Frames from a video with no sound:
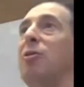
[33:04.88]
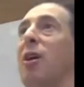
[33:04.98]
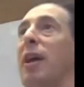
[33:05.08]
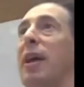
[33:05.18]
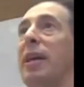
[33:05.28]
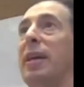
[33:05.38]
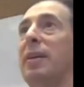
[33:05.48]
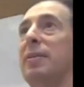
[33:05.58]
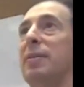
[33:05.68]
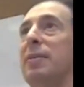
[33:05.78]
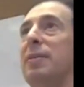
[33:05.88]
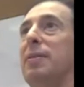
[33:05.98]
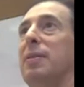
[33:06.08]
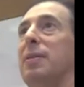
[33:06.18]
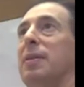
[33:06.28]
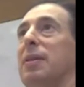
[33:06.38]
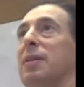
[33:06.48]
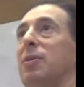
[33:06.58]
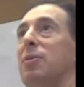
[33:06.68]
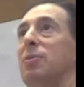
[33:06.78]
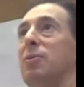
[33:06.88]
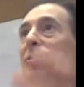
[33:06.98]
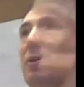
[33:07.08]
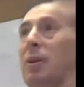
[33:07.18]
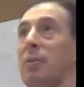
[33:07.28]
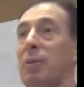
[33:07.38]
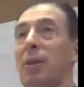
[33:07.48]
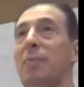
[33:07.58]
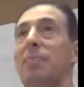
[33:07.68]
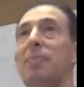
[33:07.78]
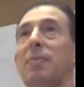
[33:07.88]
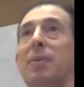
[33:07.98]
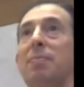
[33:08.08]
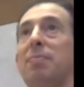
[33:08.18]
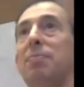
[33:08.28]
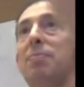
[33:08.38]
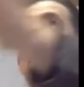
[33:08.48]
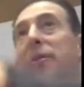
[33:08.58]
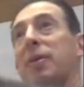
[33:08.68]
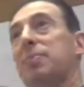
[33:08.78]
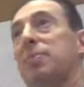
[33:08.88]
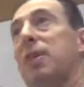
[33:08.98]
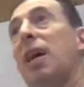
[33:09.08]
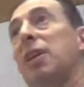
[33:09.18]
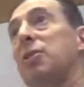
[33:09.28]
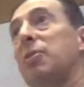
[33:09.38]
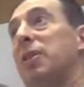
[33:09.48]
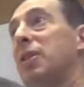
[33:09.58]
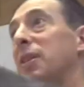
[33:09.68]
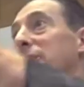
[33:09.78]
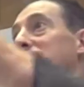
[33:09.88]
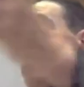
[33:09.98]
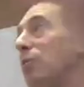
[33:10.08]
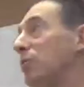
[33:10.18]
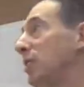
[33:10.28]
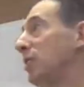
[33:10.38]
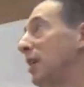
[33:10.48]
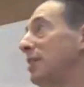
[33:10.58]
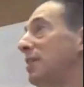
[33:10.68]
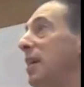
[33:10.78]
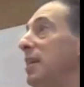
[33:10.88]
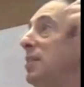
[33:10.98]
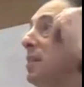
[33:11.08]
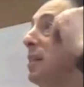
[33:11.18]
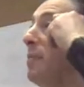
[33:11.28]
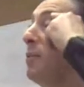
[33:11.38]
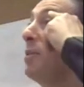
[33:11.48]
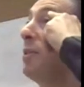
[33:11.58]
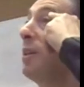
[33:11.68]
Carnegie, who's was Scottish originally, moved to the United States, an immigrant to the